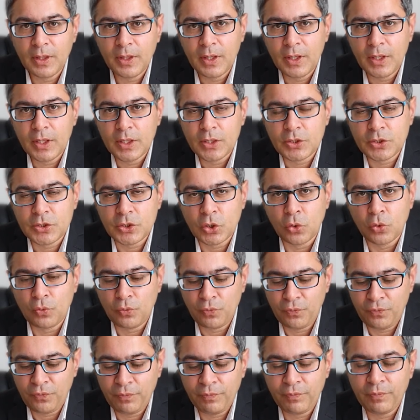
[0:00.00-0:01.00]
So
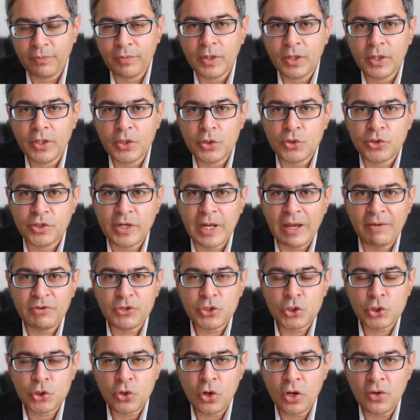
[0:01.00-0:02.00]
you should have a
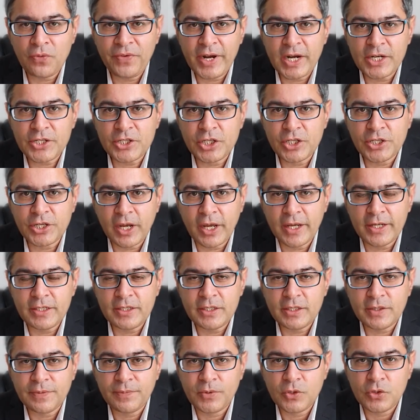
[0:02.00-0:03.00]
strong financial
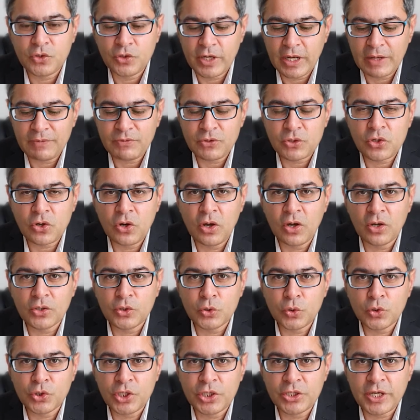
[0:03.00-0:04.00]
ties, you should have strong
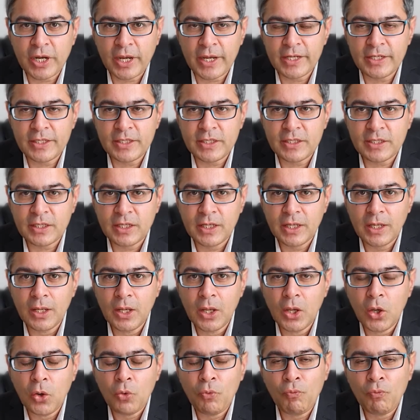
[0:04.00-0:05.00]
social ties.
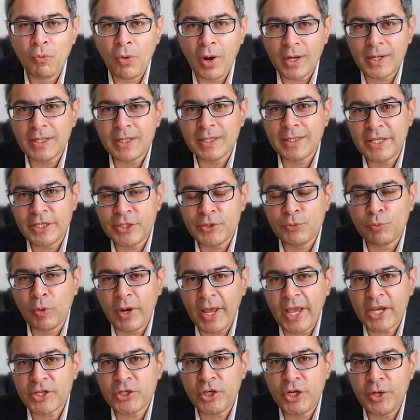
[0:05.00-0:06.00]
What this will
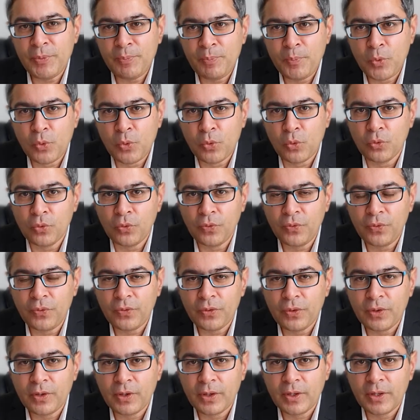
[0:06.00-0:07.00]
actually prove
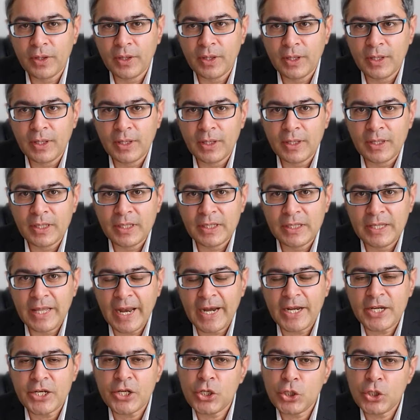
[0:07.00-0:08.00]

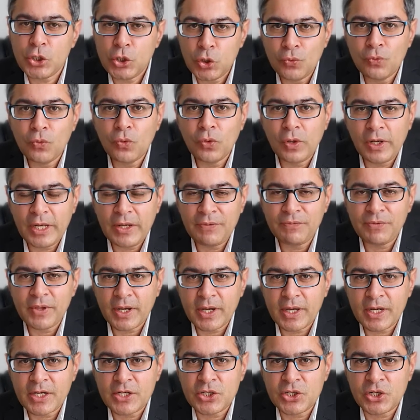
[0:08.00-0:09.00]
that you will leave the
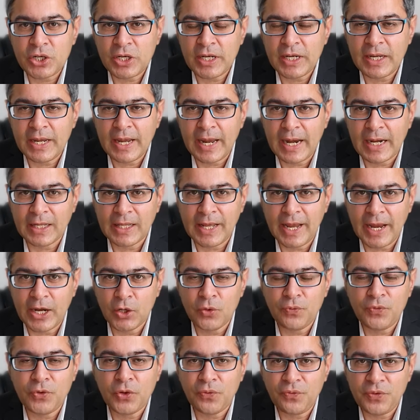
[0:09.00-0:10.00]
country at the end
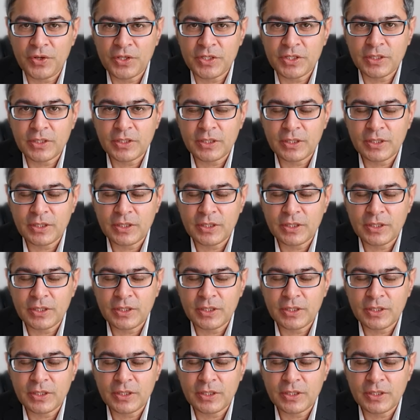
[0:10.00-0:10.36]
of your visit.